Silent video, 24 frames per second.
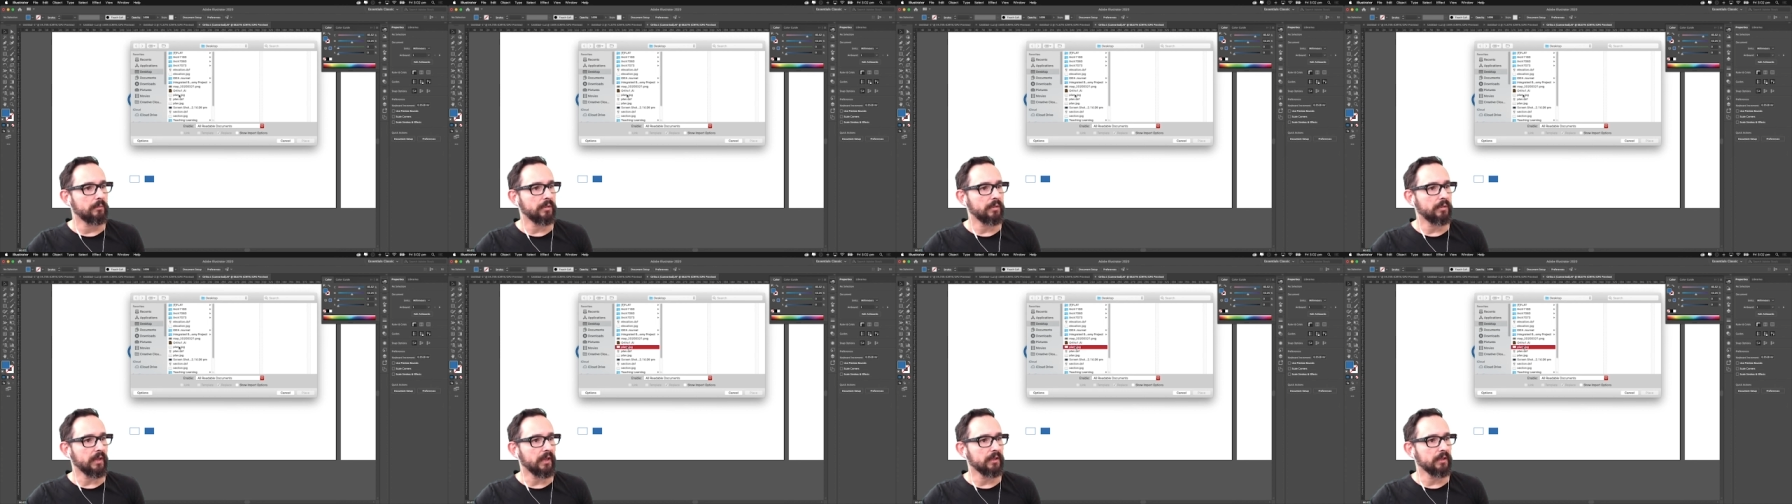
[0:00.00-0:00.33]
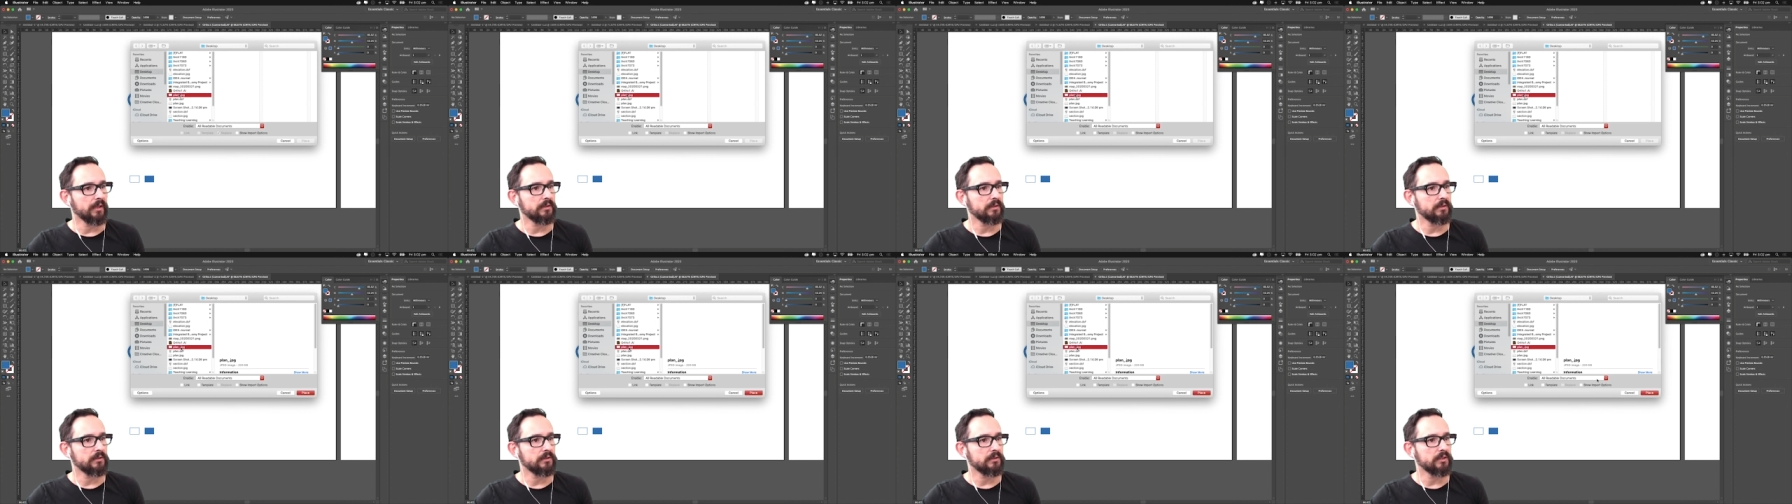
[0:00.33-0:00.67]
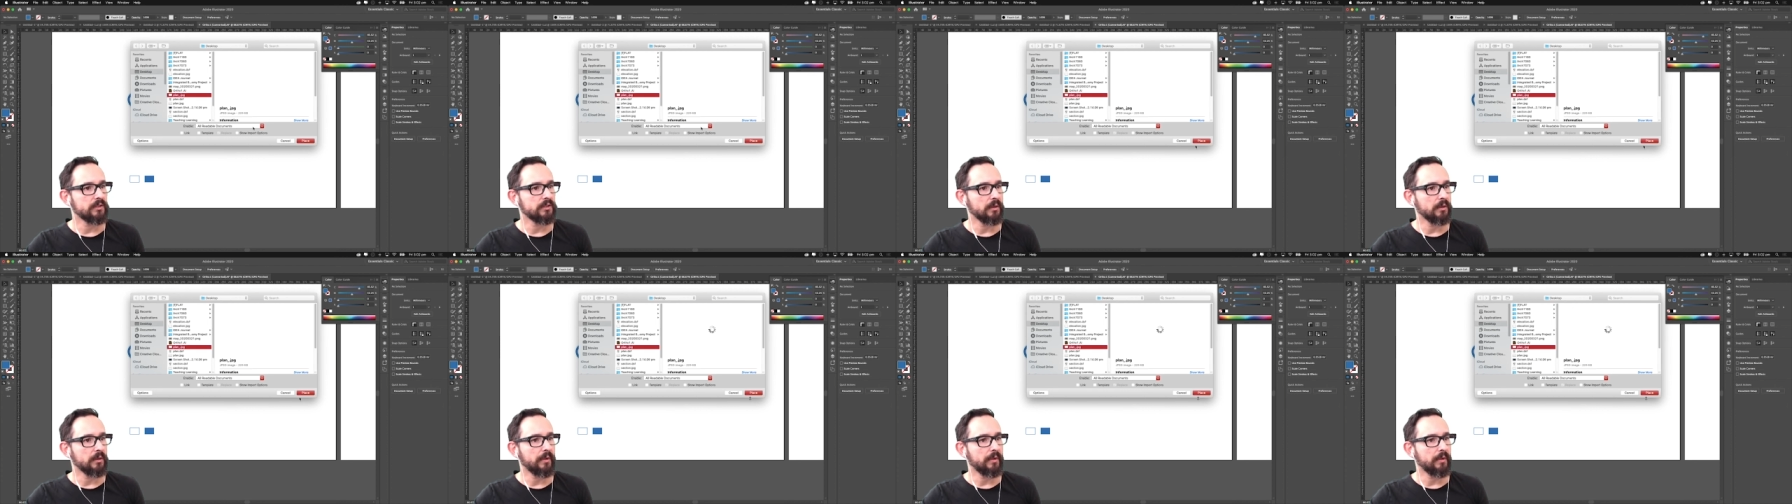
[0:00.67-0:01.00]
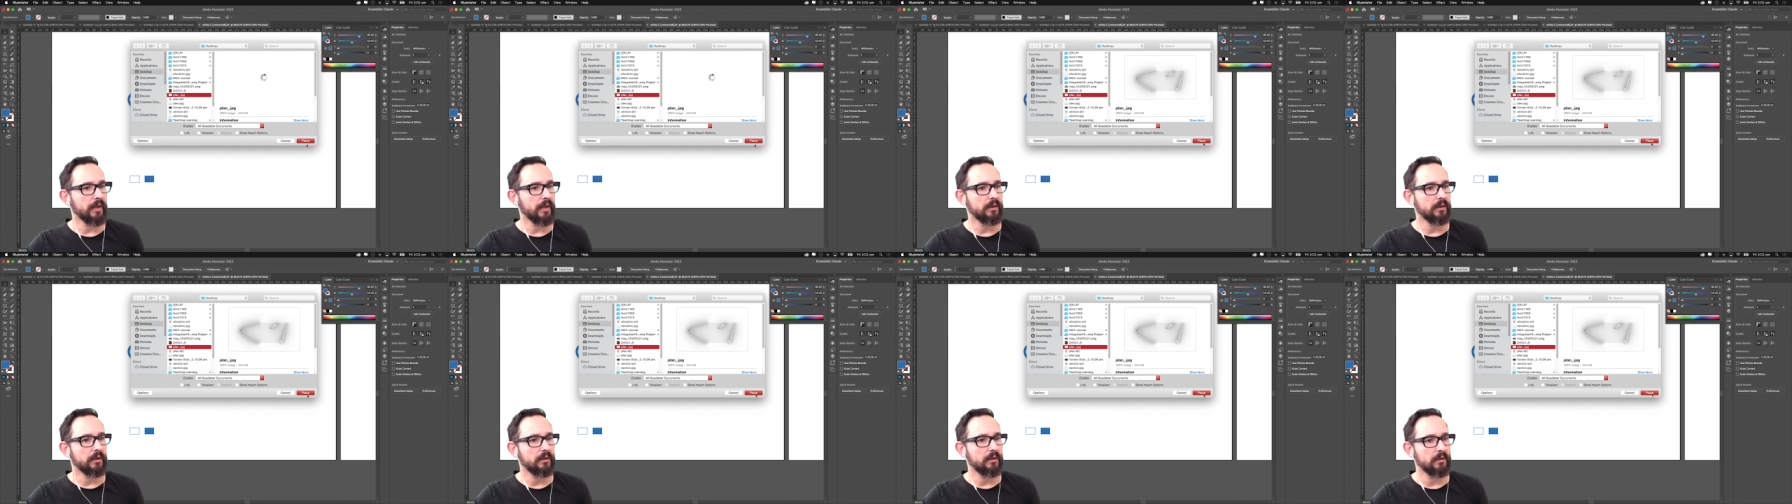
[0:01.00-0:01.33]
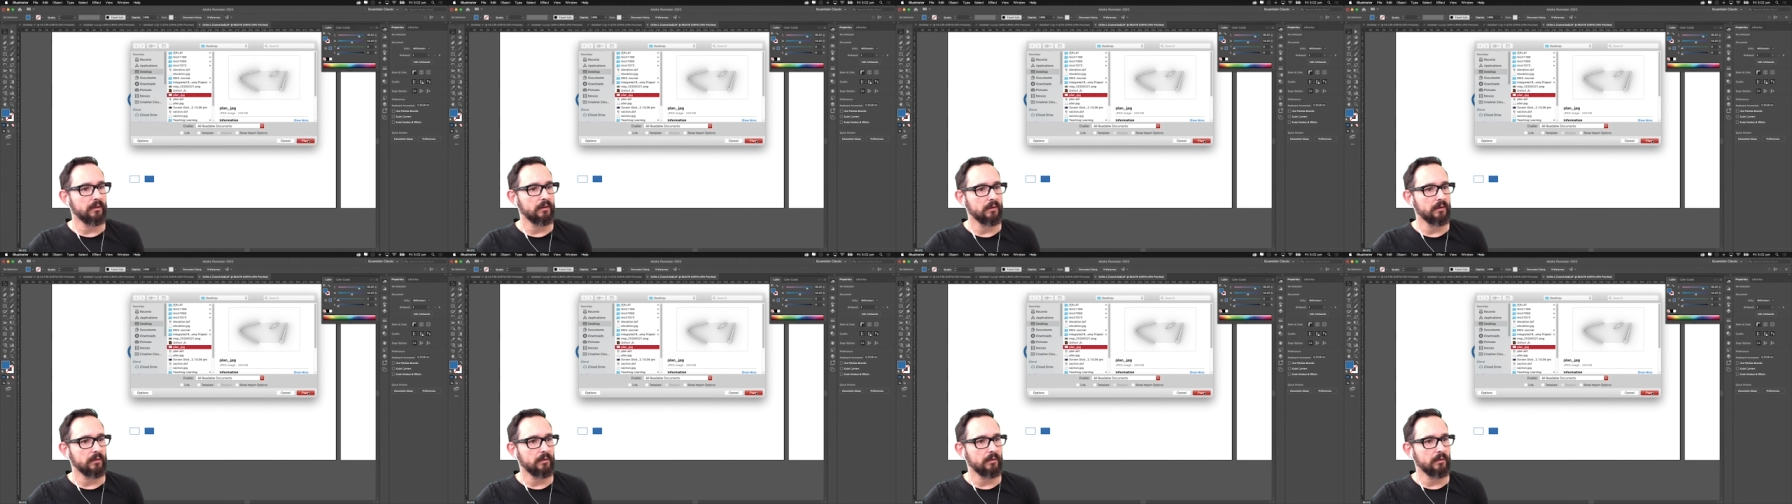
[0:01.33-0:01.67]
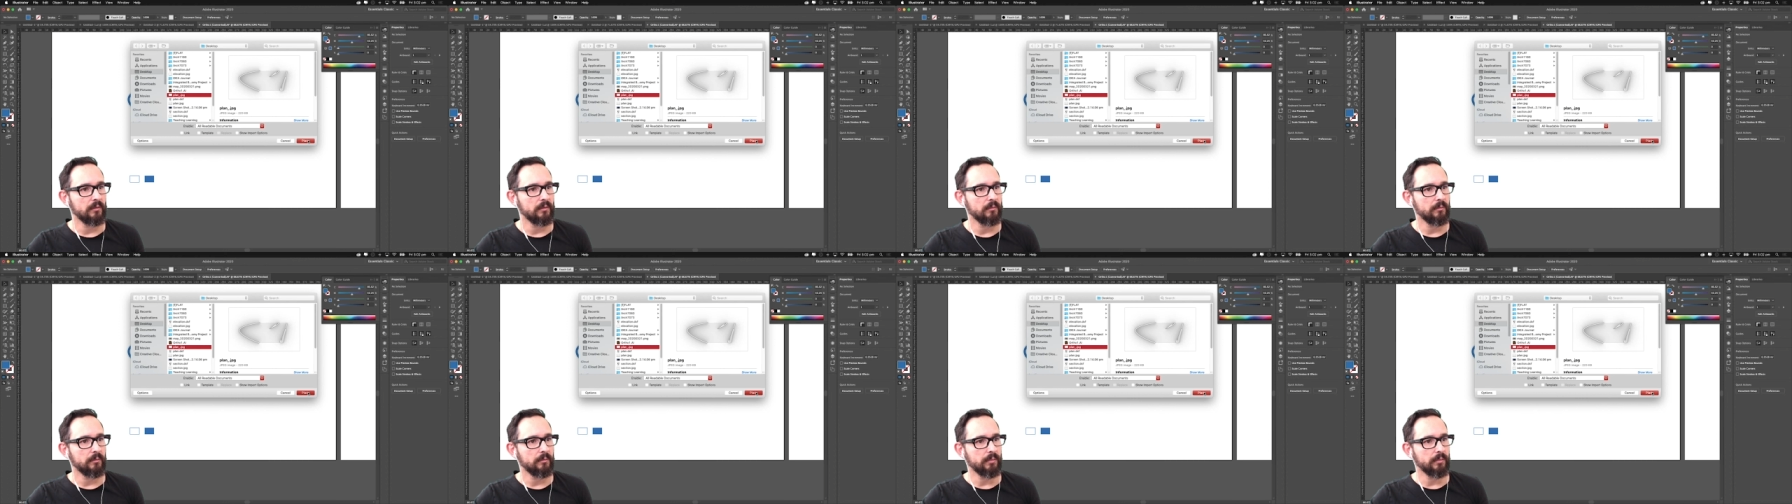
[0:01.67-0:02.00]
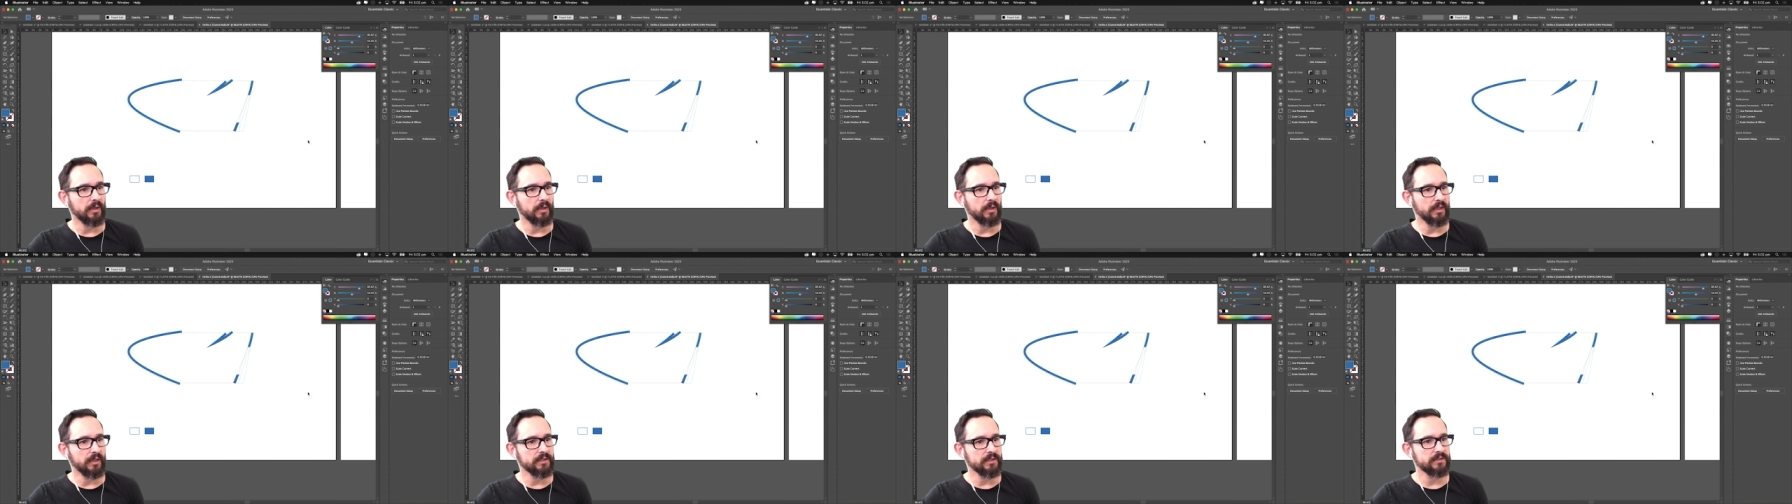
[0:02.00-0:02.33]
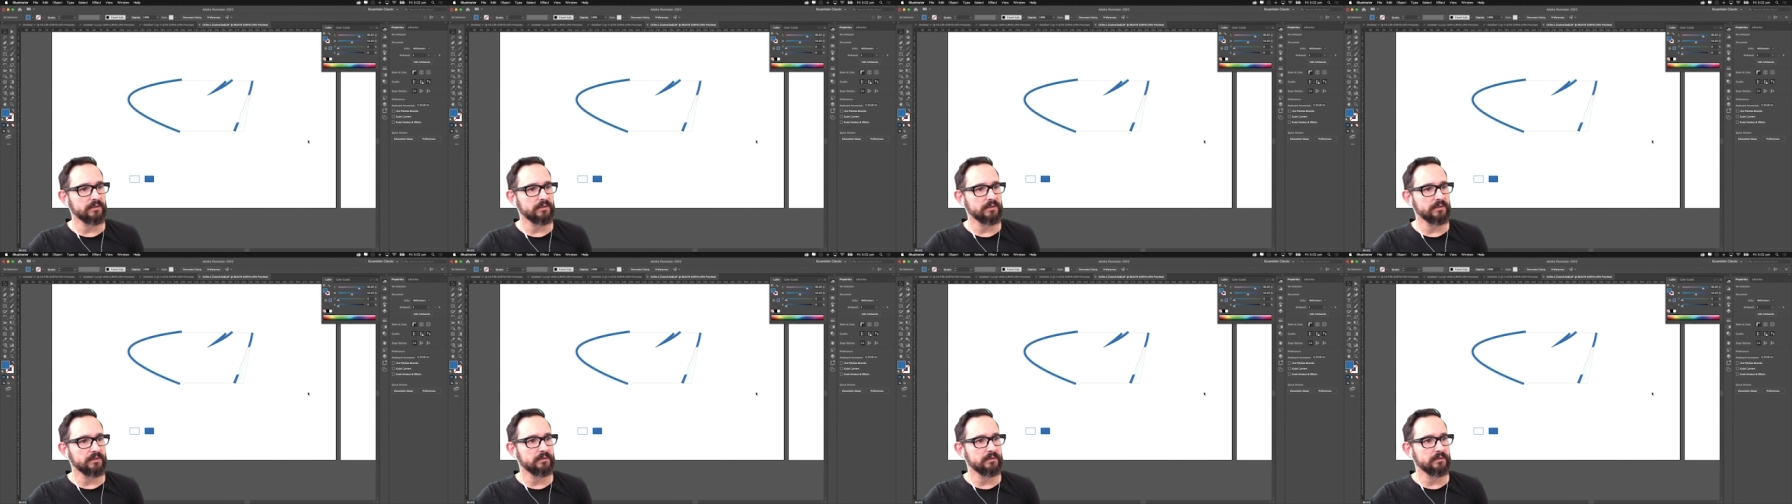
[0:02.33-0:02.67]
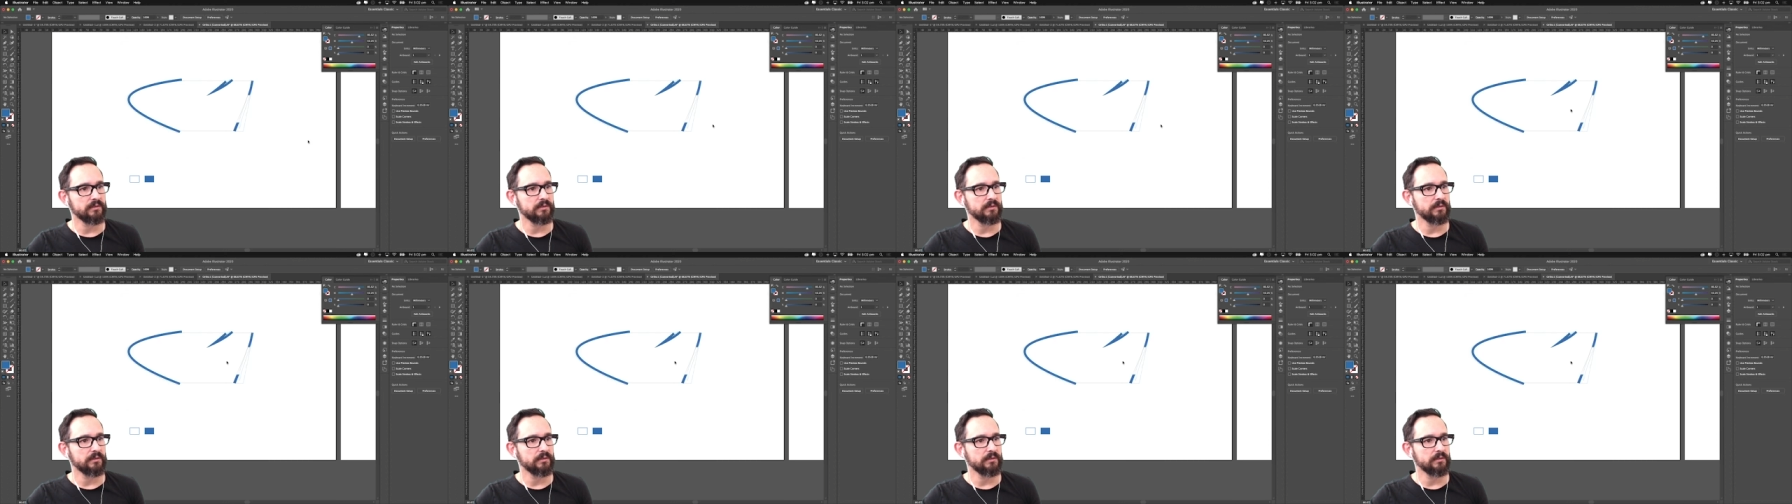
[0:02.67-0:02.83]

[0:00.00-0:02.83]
JPEG, place,